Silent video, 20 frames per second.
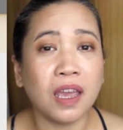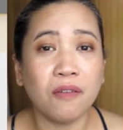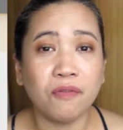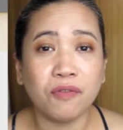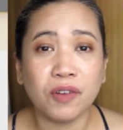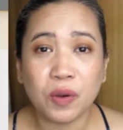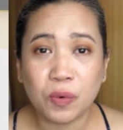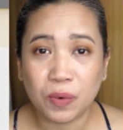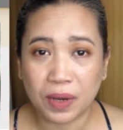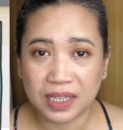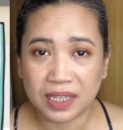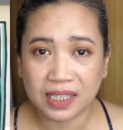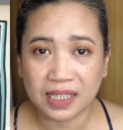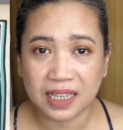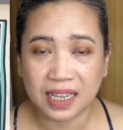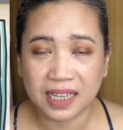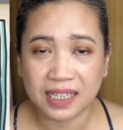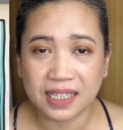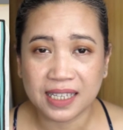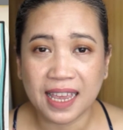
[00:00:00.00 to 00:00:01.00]
every
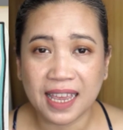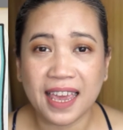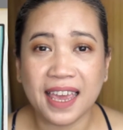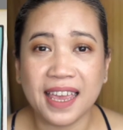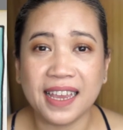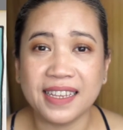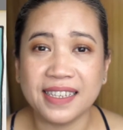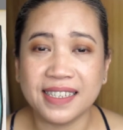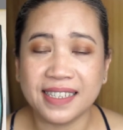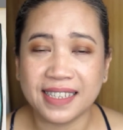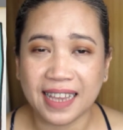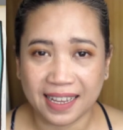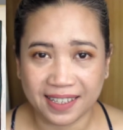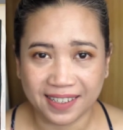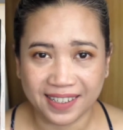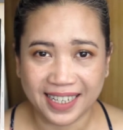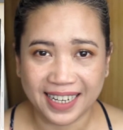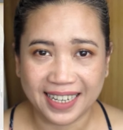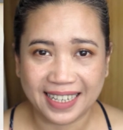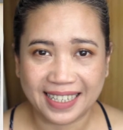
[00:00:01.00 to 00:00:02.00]
Wednesdays and
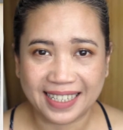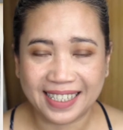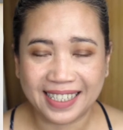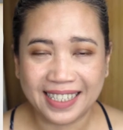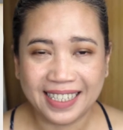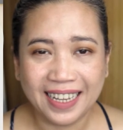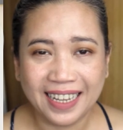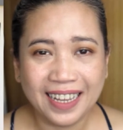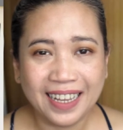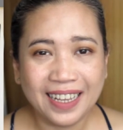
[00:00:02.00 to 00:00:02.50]
Saturdays.